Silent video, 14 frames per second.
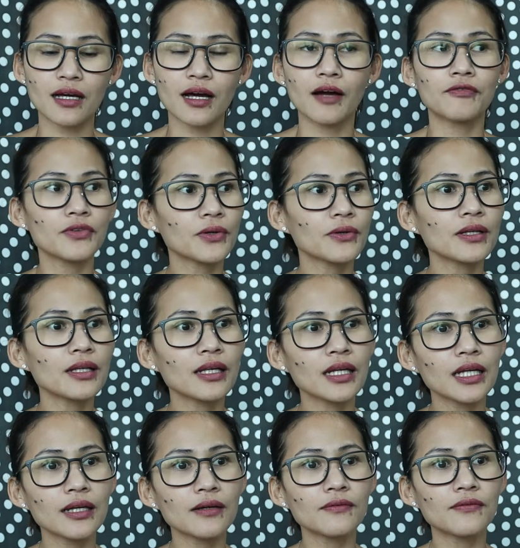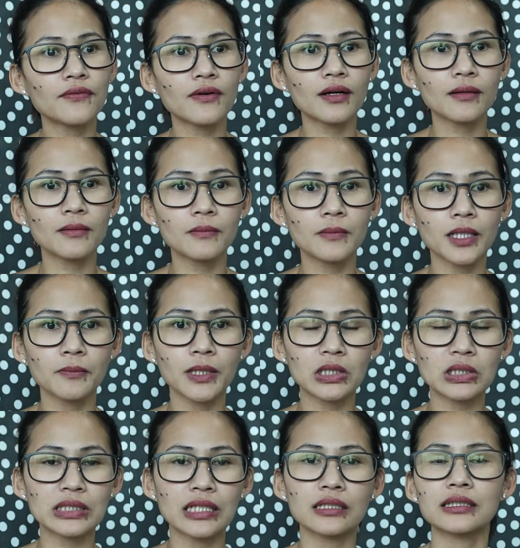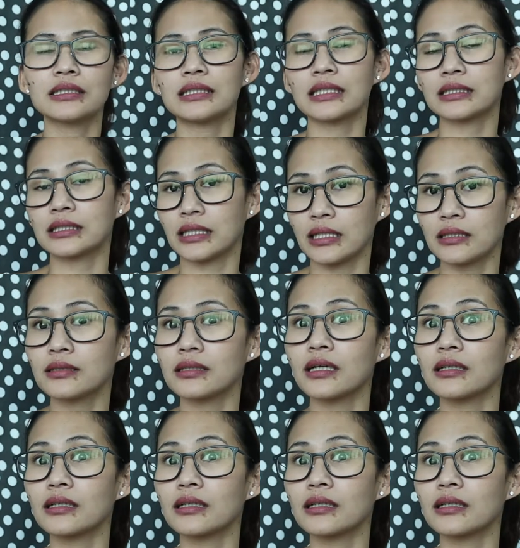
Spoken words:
I've known him for maybe 2016,